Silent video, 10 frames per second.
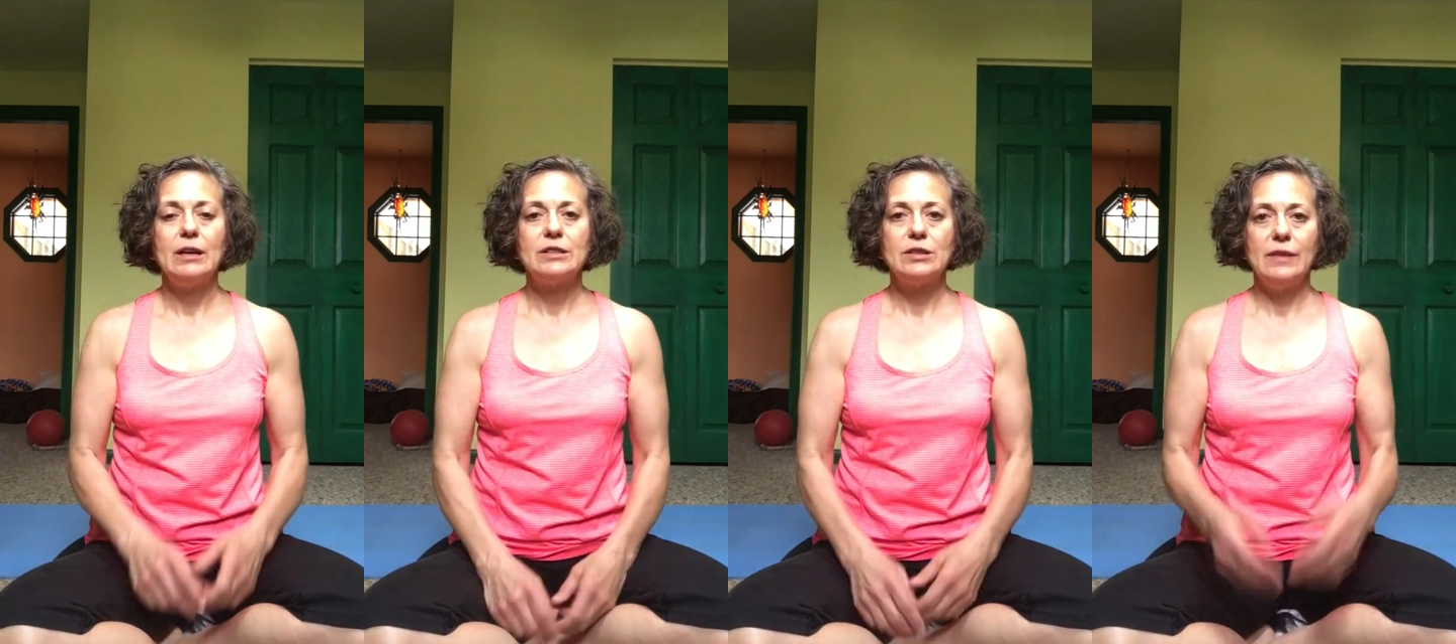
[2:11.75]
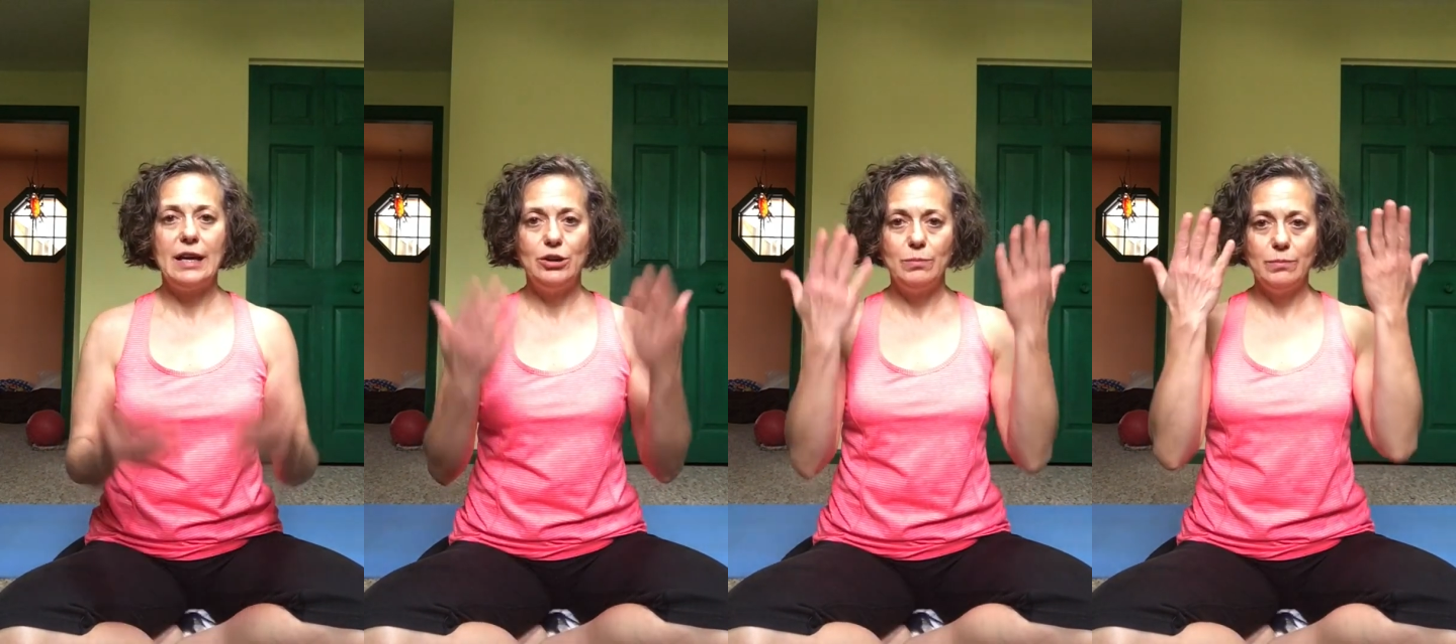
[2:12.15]
so
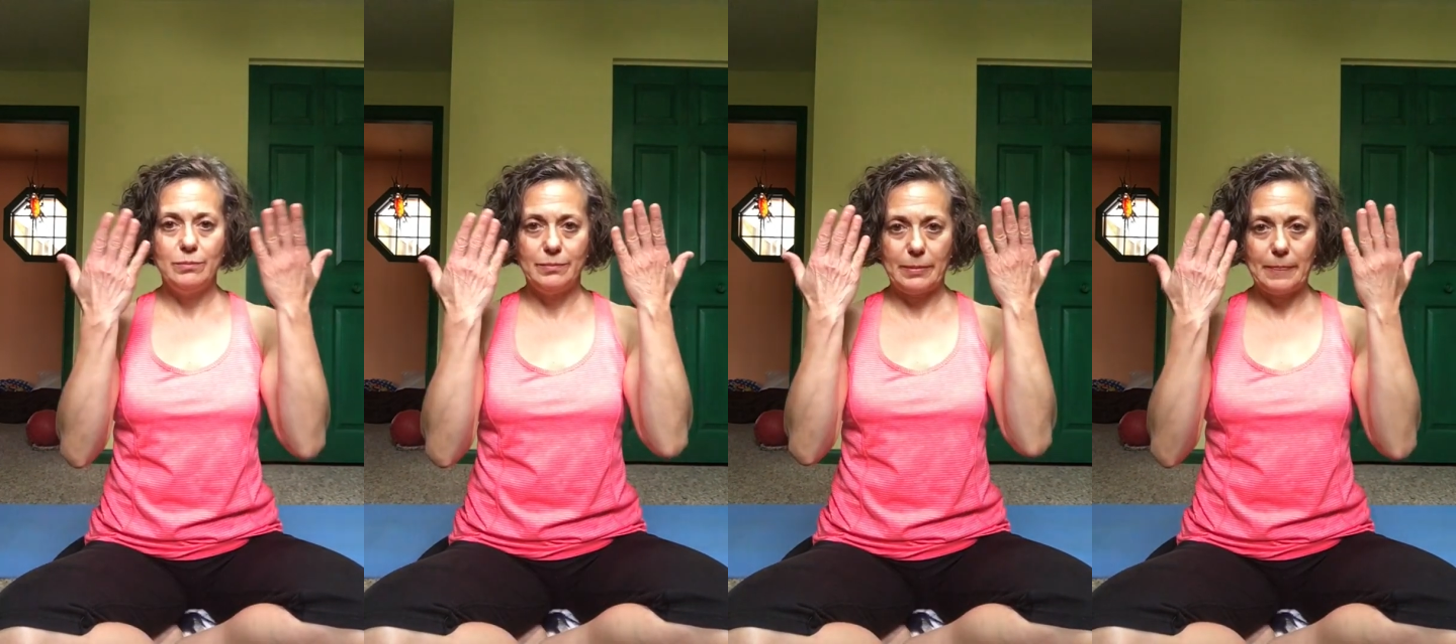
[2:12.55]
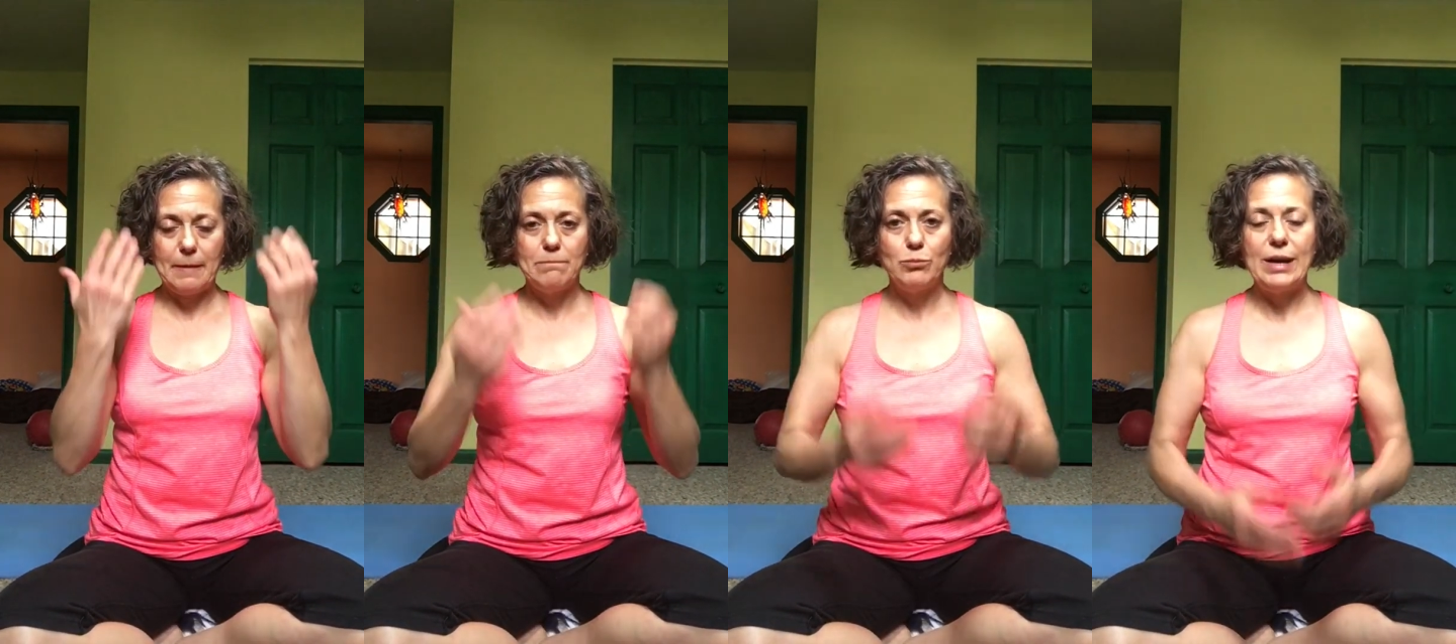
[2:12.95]
that your
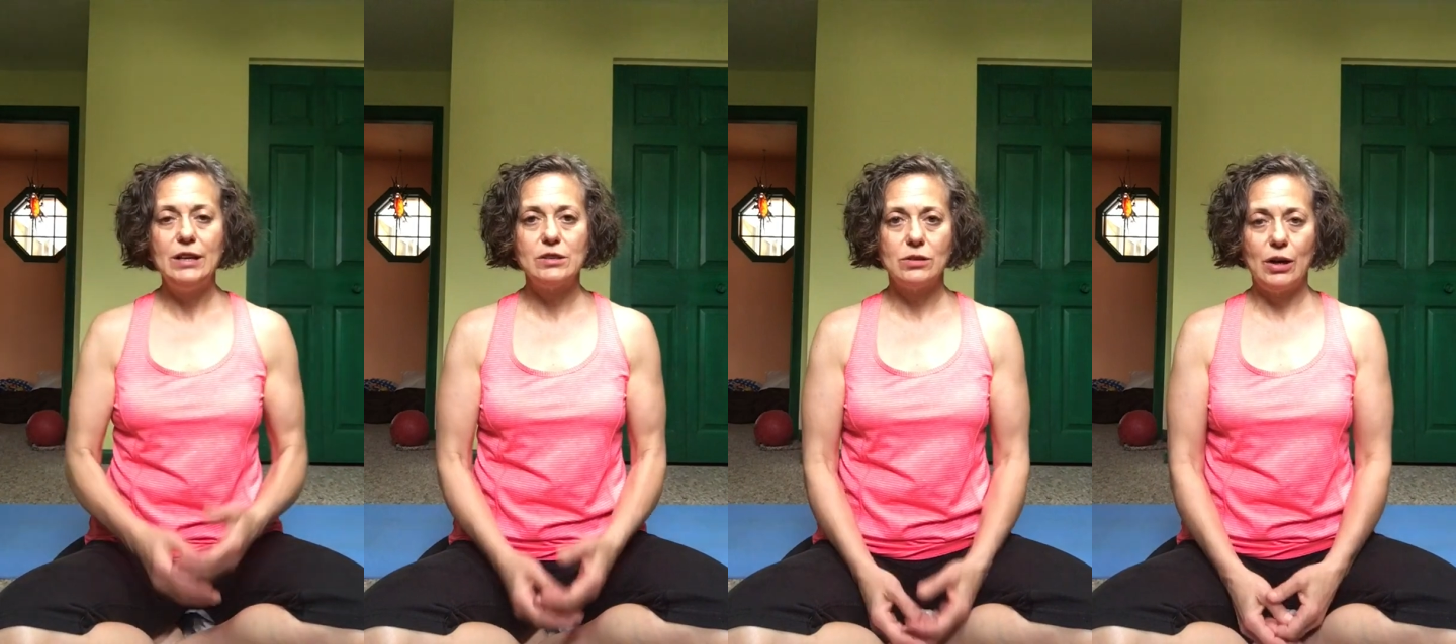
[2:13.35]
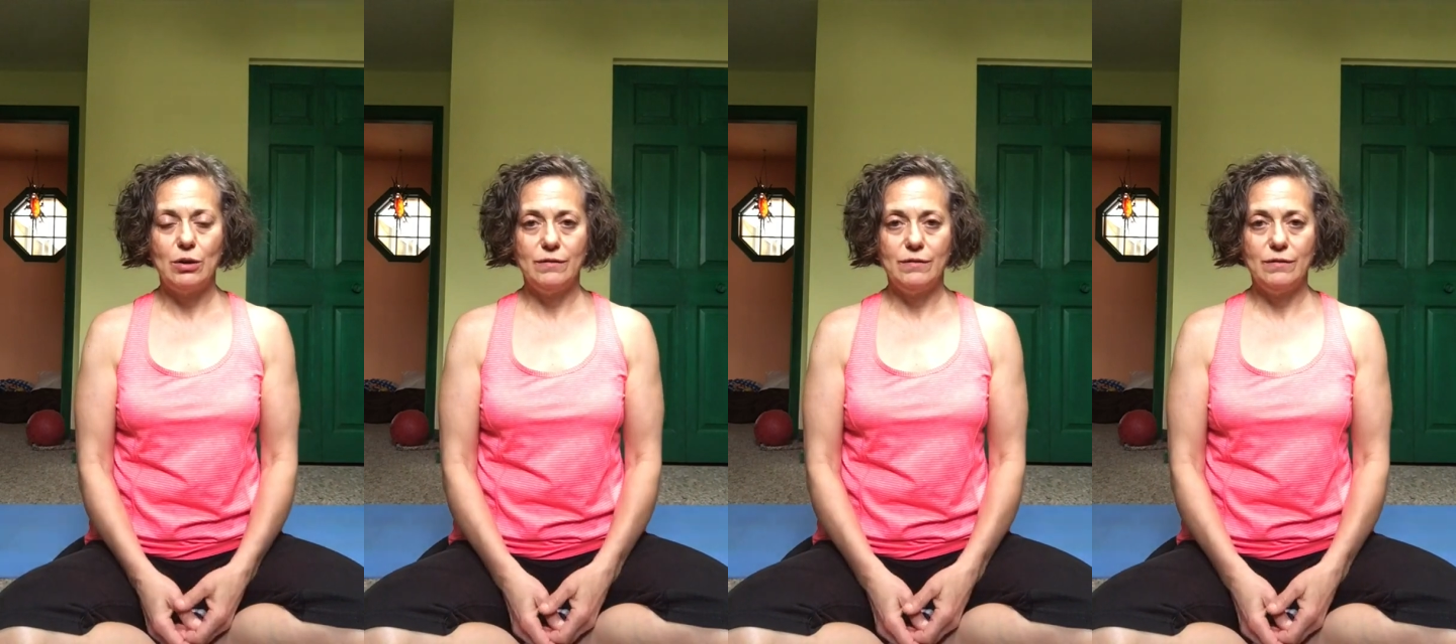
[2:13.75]
brain is not